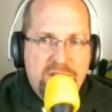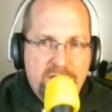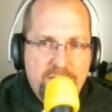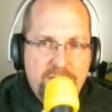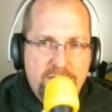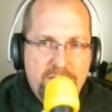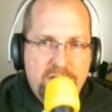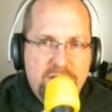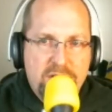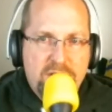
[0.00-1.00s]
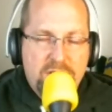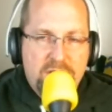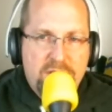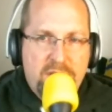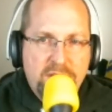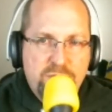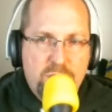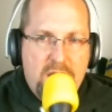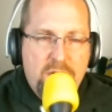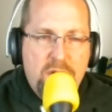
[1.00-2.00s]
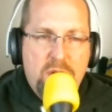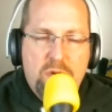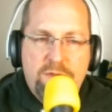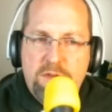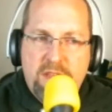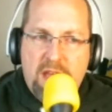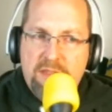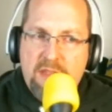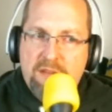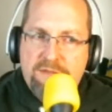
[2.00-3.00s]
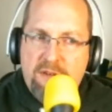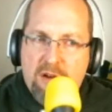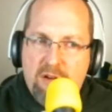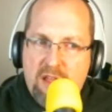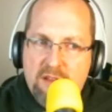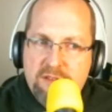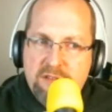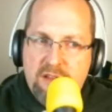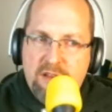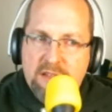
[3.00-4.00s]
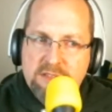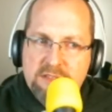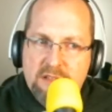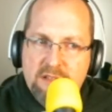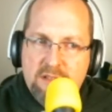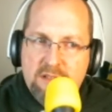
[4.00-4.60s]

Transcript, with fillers: to her. That's so. I don't know if you've gotten that far yet, Anessa.